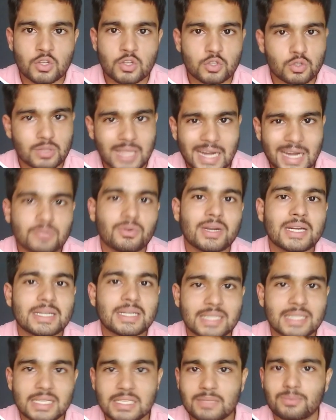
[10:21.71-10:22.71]
So that's
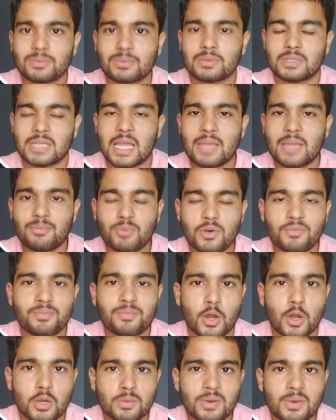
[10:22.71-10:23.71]
why this type of
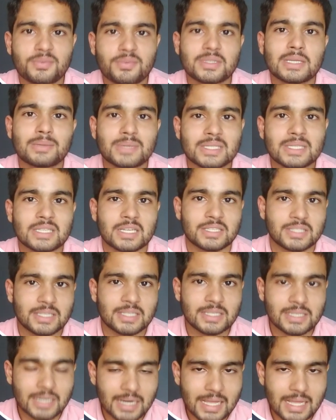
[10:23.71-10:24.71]
polymorphism is
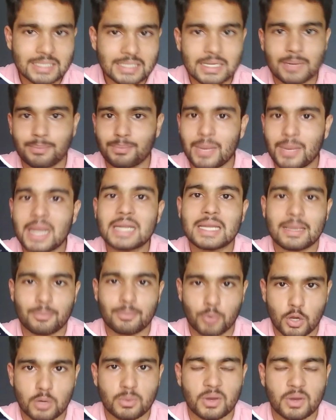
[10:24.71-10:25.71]
considered as compile time
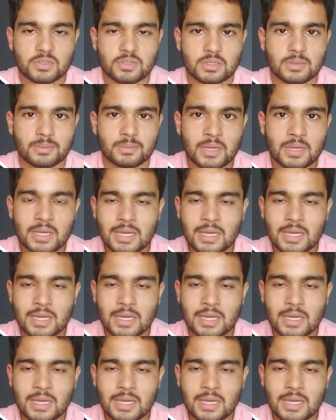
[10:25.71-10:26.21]
polymorphism.